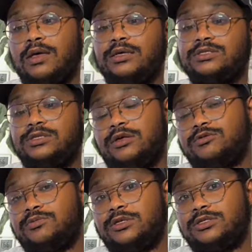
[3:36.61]
It
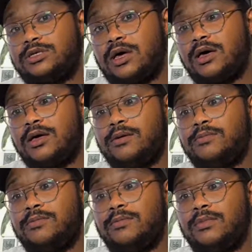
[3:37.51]
saves me time,
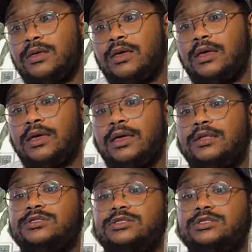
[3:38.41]
it